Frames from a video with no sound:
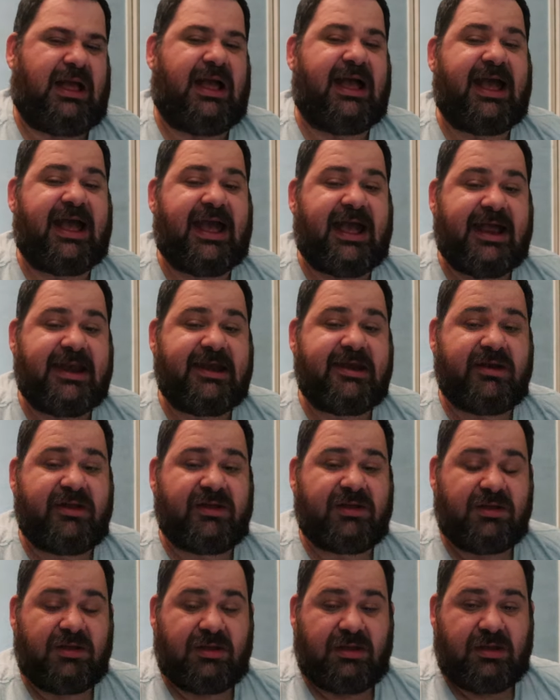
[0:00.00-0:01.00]
and
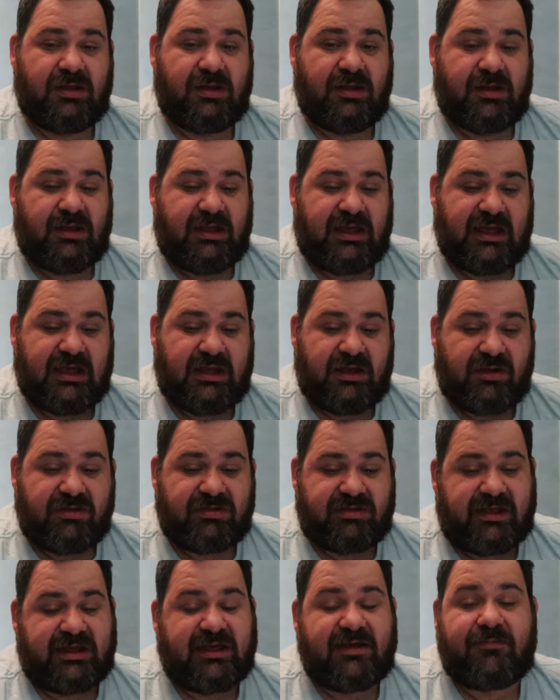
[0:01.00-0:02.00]
he
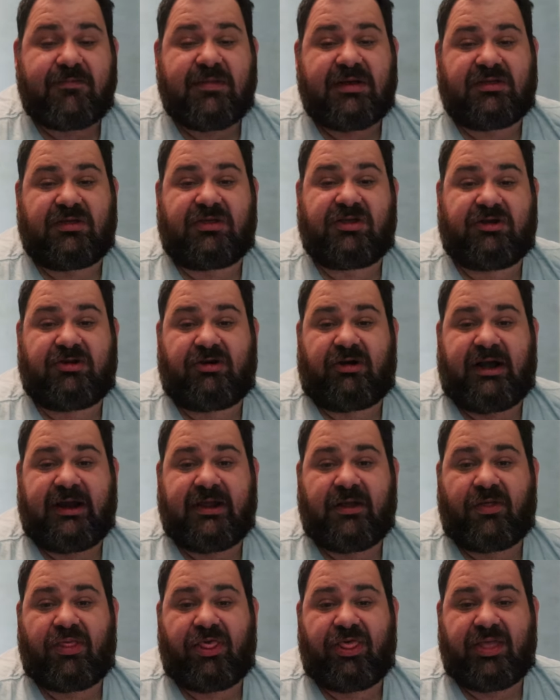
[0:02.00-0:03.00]
used to give me the
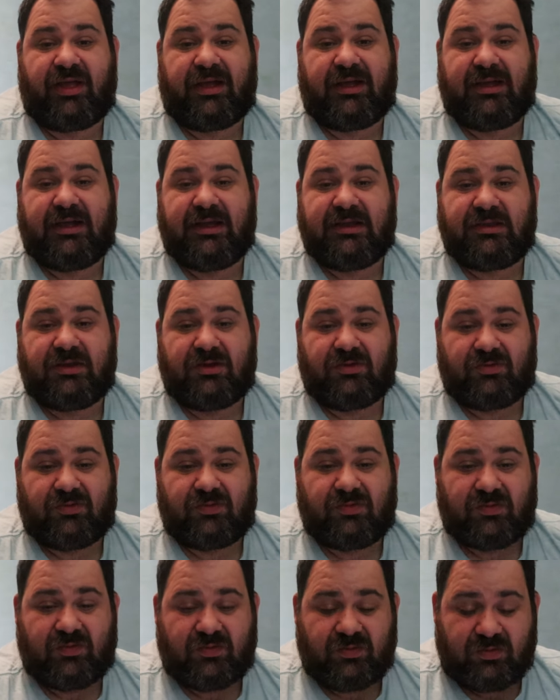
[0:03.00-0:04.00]
strength and the
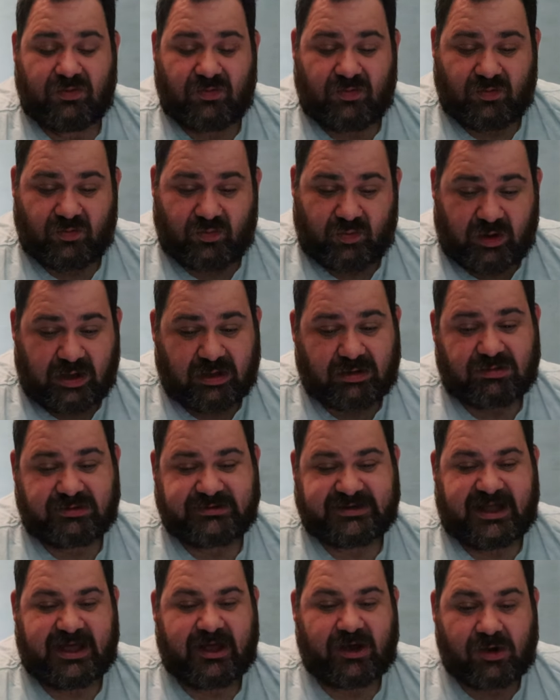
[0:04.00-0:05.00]
will
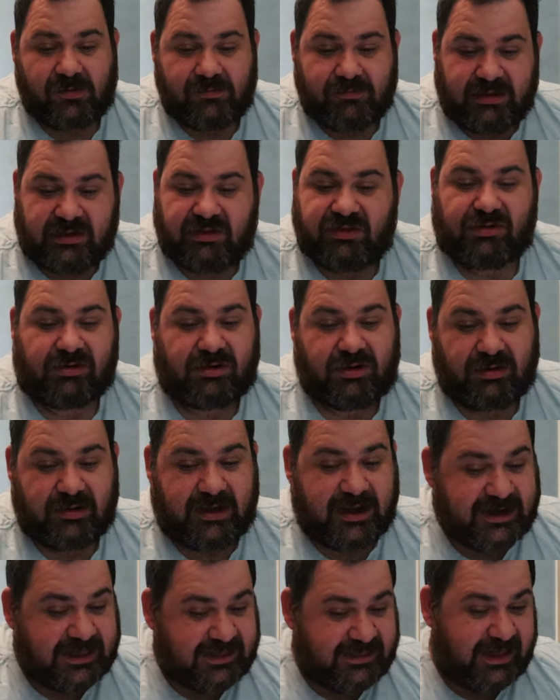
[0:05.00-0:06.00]
to help me through
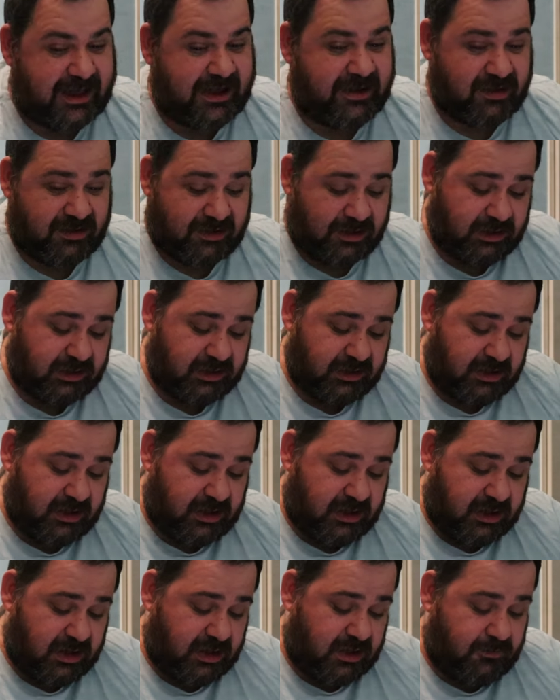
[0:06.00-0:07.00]
anything,
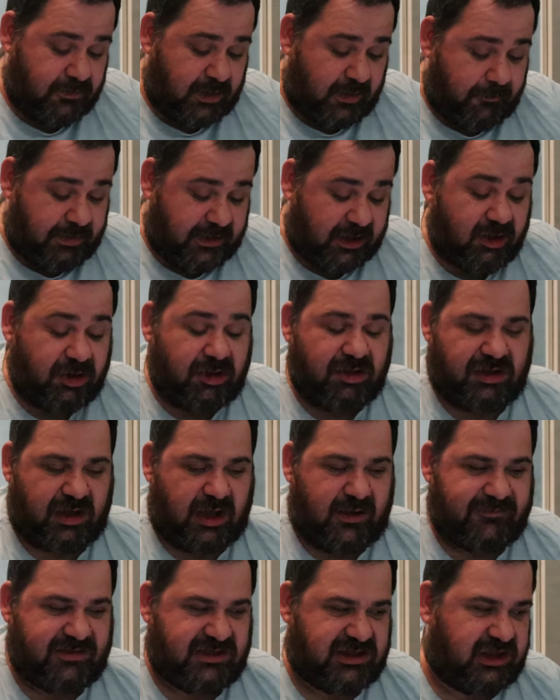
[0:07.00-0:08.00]
but because
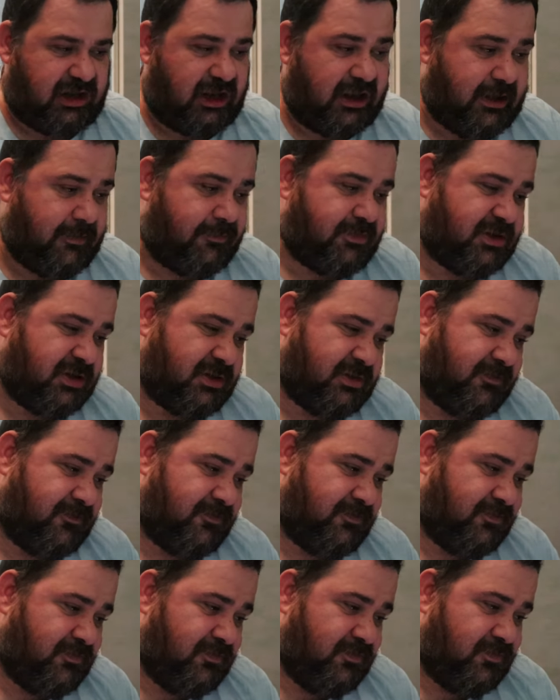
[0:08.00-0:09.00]
I've slipped,
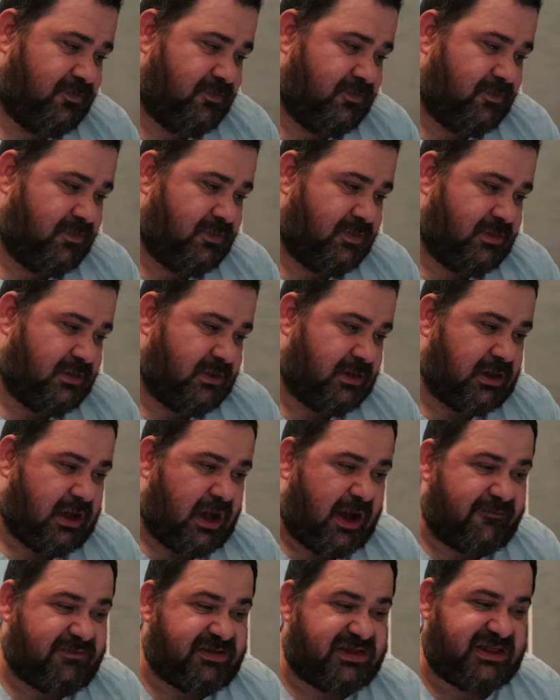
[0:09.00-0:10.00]

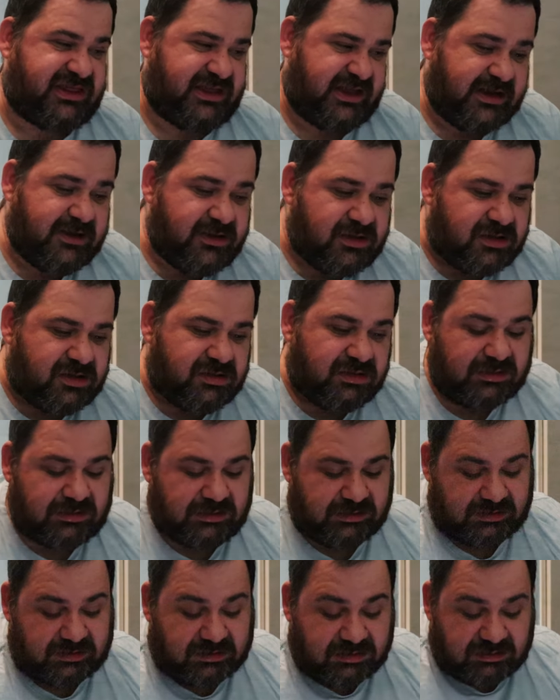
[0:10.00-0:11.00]
I've sinned,
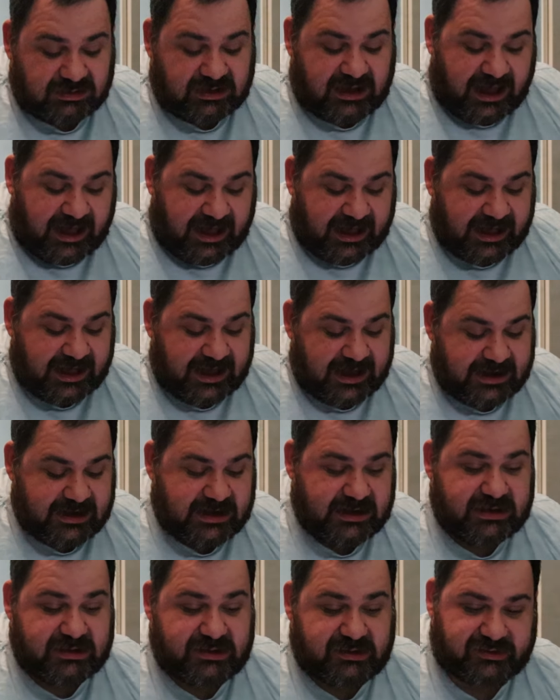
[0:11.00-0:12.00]

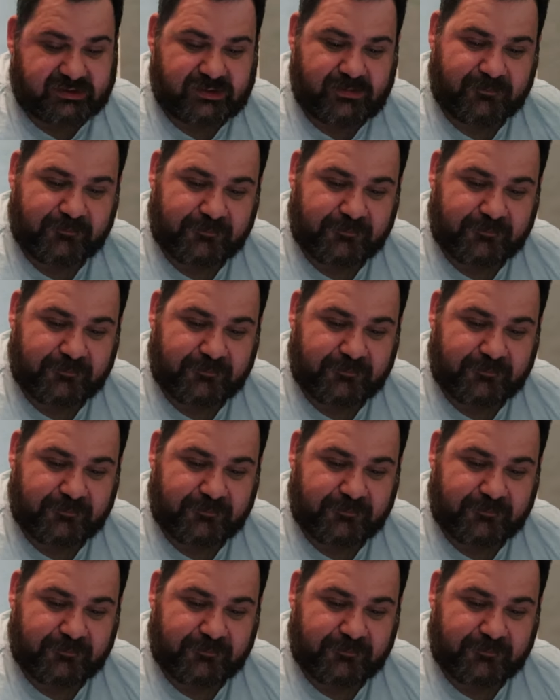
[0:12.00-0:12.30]
and